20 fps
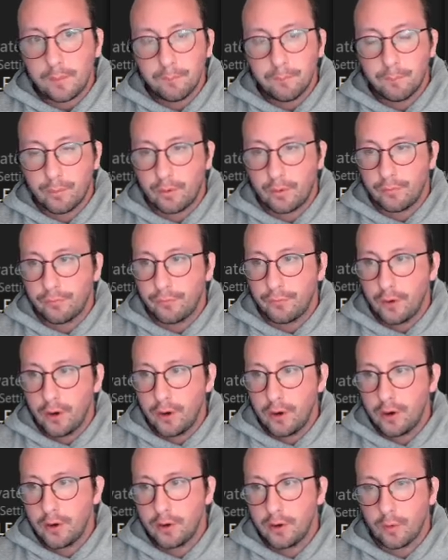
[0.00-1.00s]

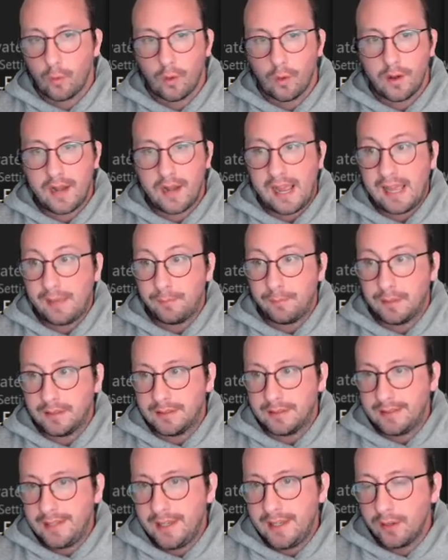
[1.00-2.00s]
preferred, or name
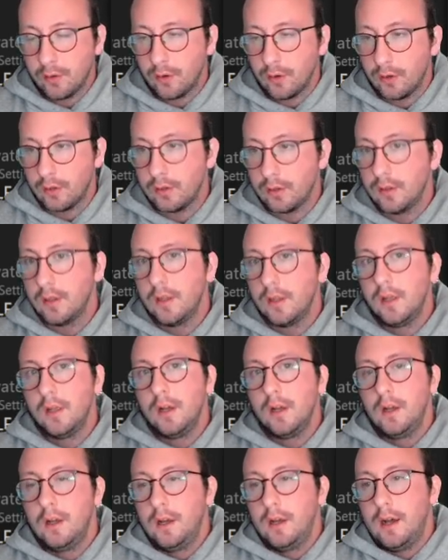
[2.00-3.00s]
legal,
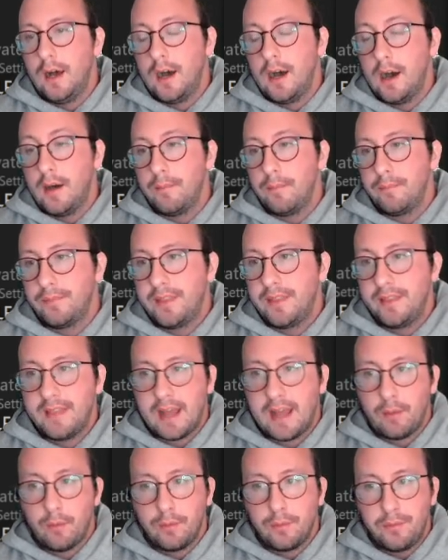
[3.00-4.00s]
um, then
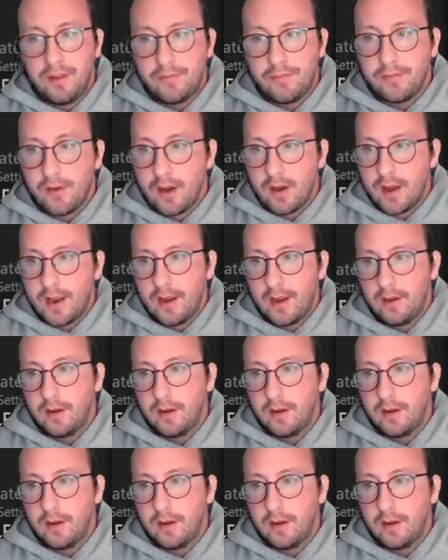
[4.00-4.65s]
that would be fine.